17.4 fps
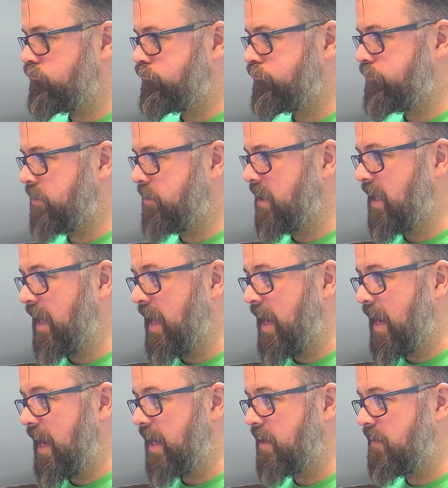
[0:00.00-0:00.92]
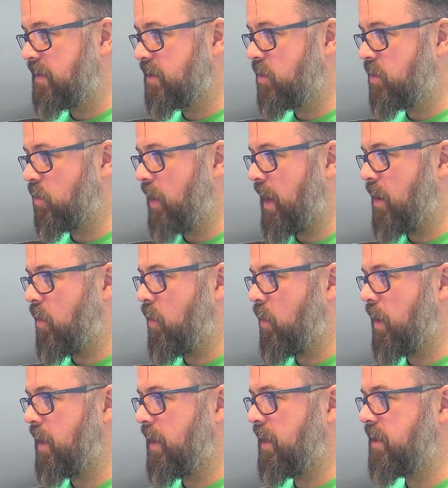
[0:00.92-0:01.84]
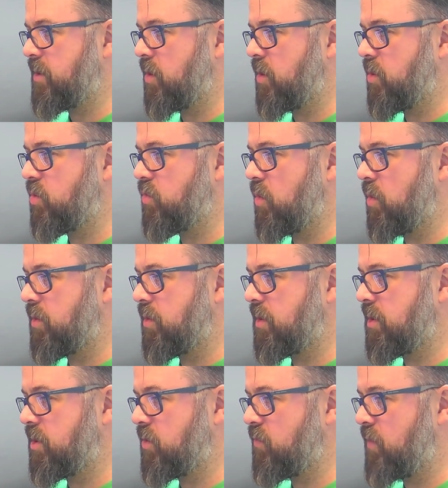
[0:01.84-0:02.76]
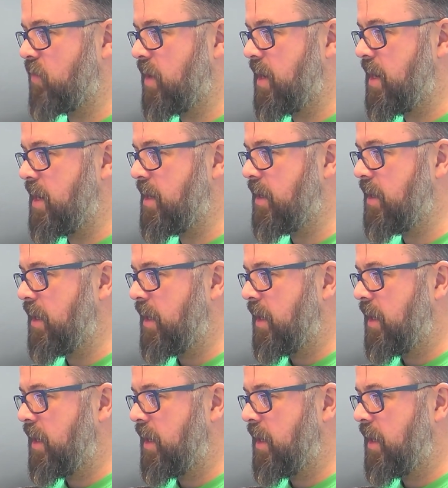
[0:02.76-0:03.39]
delayed. If you just look at how quickly it sort of draws the screen,